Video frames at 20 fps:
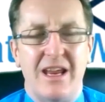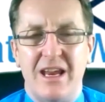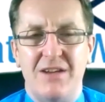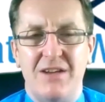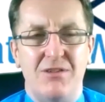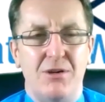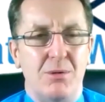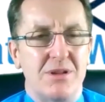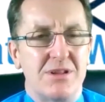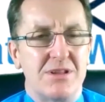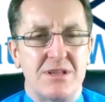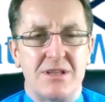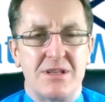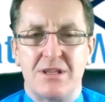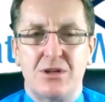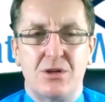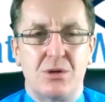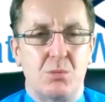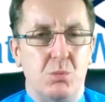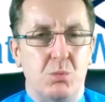everyone
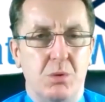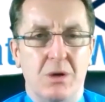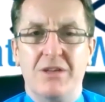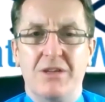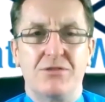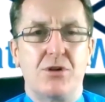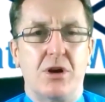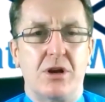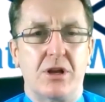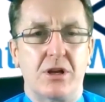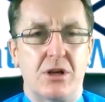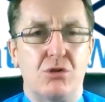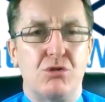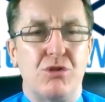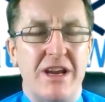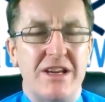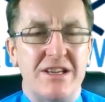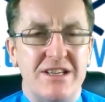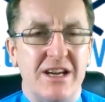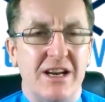will have got a
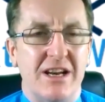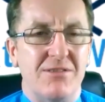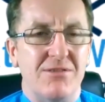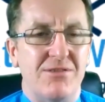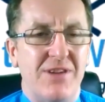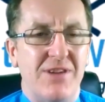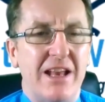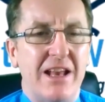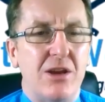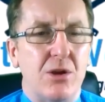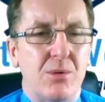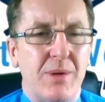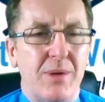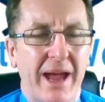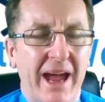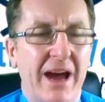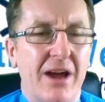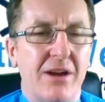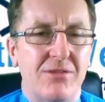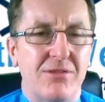great deal of value
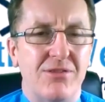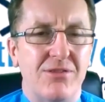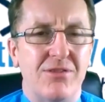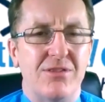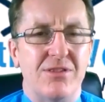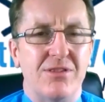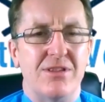out of